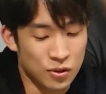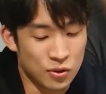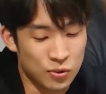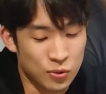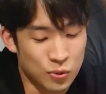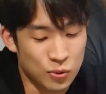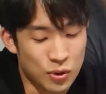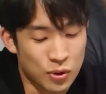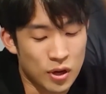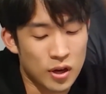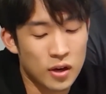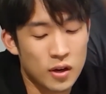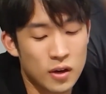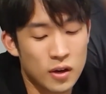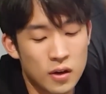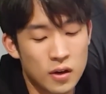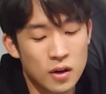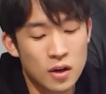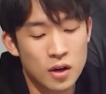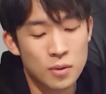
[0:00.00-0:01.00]
off,
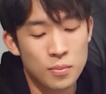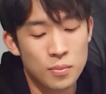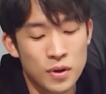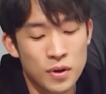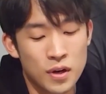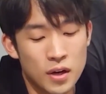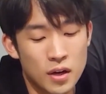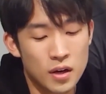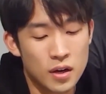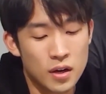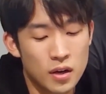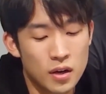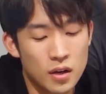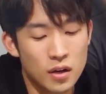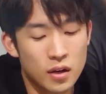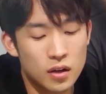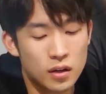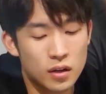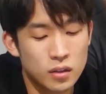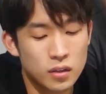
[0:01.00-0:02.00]
as evidenced by his
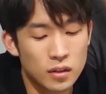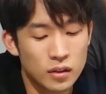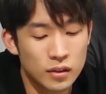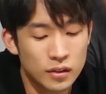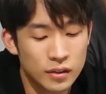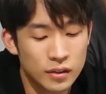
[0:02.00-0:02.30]
captivating